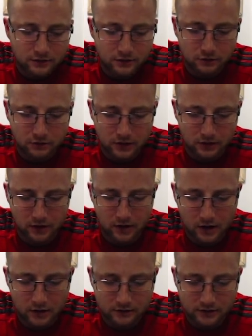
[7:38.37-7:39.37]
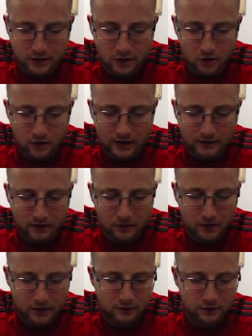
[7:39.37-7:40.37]
though, so I don't know 100% know like if I
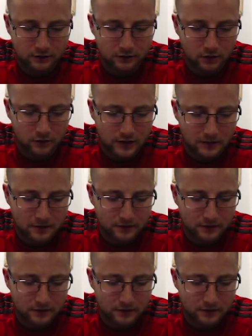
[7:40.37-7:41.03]
want to do this the whole time,